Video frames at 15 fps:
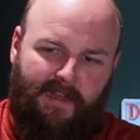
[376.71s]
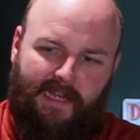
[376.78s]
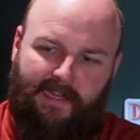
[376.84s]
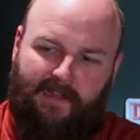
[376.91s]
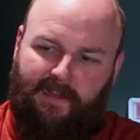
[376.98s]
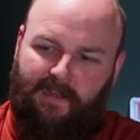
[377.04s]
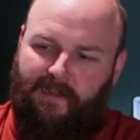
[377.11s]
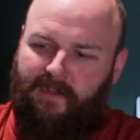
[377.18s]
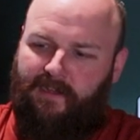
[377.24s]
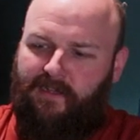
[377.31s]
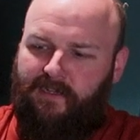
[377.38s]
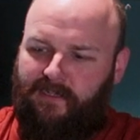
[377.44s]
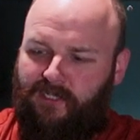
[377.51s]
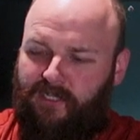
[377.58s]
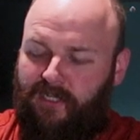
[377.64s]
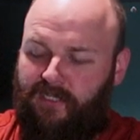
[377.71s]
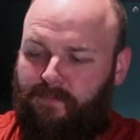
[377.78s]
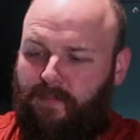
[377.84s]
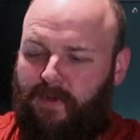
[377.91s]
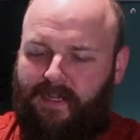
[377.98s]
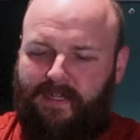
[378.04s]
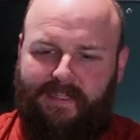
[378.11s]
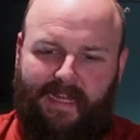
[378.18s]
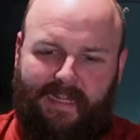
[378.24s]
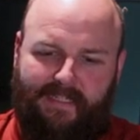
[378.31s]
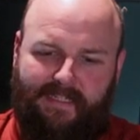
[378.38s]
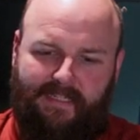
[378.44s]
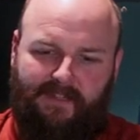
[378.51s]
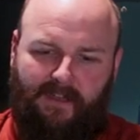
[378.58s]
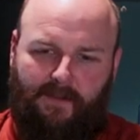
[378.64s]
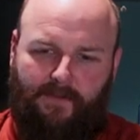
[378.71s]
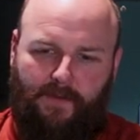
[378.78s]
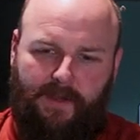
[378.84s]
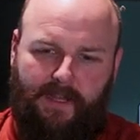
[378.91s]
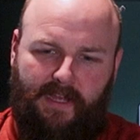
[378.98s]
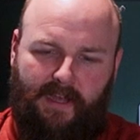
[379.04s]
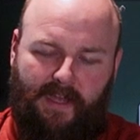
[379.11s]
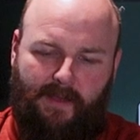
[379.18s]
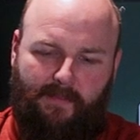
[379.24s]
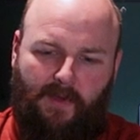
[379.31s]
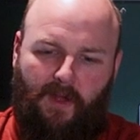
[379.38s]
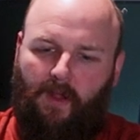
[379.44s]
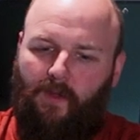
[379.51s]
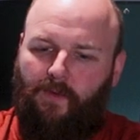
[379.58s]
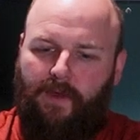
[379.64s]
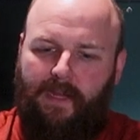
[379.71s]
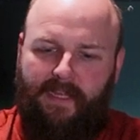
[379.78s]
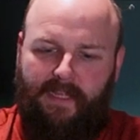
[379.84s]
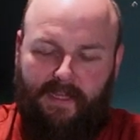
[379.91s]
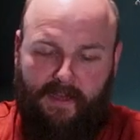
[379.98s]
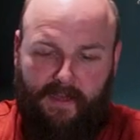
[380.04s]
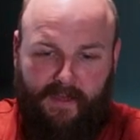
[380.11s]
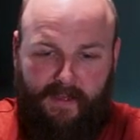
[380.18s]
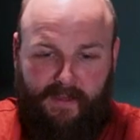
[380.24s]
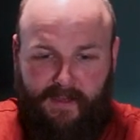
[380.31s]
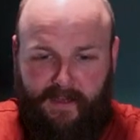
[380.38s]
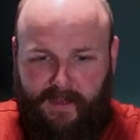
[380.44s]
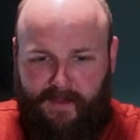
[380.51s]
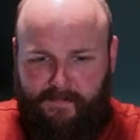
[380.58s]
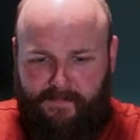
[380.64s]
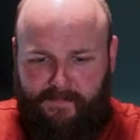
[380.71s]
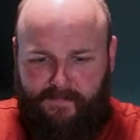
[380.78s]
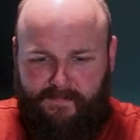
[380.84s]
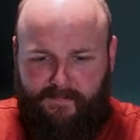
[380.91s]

And just by that discovery, I am already um,